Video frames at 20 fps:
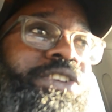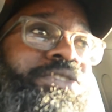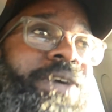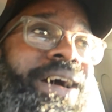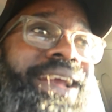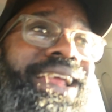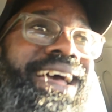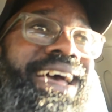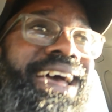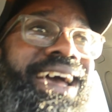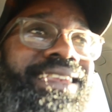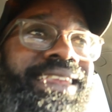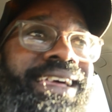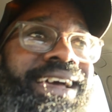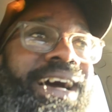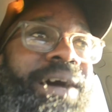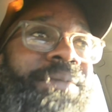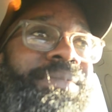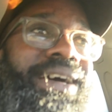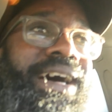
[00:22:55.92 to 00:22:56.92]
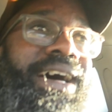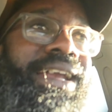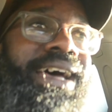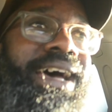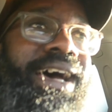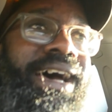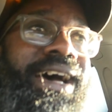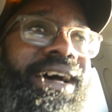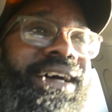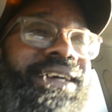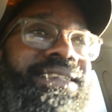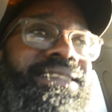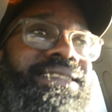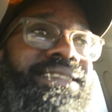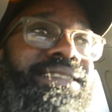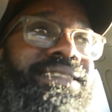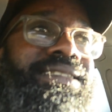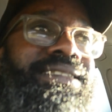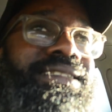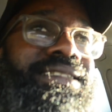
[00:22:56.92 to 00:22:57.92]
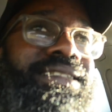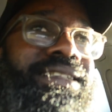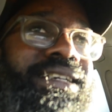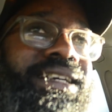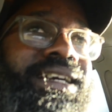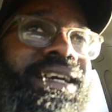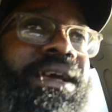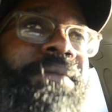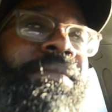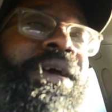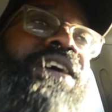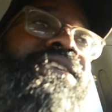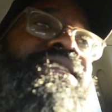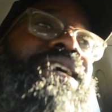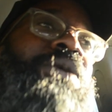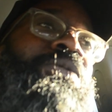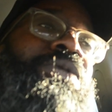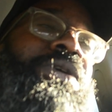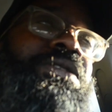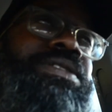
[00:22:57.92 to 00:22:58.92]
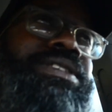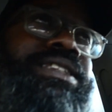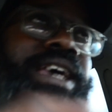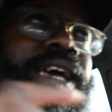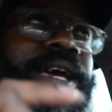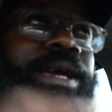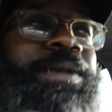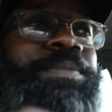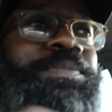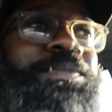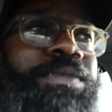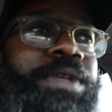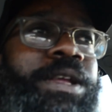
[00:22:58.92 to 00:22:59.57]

try to act like I'm not high. Because I will say,